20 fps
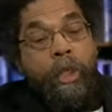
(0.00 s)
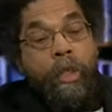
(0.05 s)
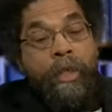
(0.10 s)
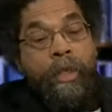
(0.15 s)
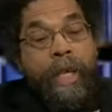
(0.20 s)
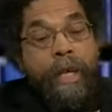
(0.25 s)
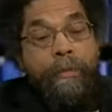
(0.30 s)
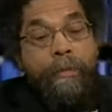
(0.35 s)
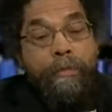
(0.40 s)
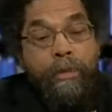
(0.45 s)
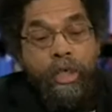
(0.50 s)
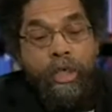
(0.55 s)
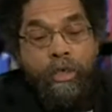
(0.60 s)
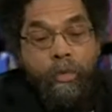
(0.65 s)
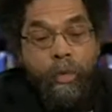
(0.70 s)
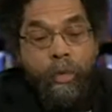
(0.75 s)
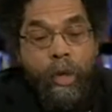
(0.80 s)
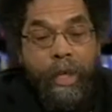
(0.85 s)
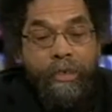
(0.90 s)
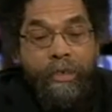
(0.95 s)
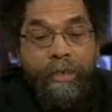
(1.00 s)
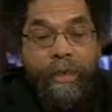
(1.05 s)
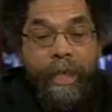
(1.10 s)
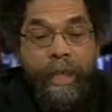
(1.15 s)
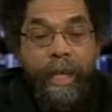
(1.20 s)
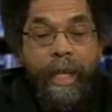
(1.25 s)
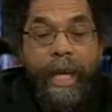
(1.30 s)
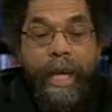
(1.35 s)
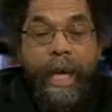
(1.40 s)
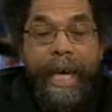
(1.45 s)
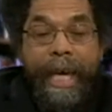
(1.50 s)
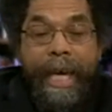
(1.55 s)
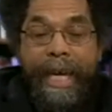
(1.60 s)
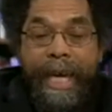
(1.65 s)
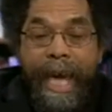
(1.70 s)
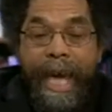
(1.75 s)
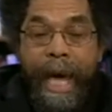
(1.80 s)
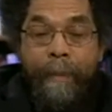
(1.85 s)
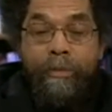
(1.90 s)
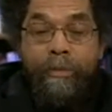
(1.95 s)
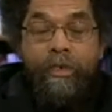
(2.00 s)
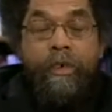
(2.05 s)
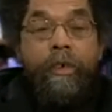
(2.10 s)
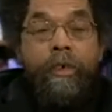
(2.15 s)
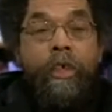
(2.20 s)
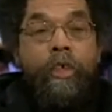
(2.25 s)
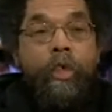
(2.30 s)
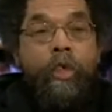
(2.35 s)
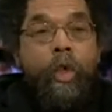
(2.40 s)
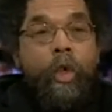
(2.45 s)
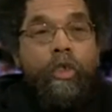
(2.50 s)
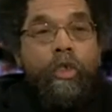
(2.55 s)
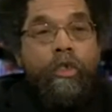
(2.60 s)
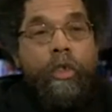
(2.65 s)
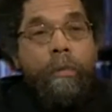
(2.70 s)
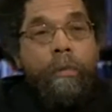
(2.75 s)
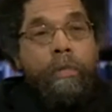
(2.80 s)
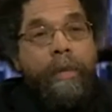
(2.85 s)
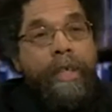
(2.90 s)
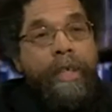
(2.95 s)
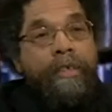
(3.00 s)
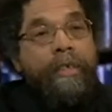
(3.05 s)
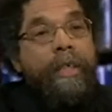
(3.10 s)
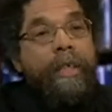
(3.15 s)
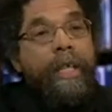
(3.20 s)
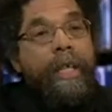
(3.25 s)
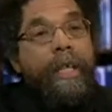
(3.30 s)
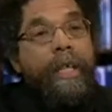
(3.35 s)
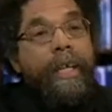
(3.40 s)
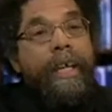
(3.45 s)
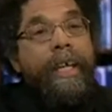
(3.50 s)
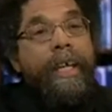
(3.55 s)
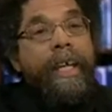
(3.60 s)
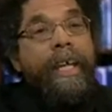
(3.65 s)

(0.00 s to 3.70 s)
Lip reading: Okay, Bush was the capture and torture president.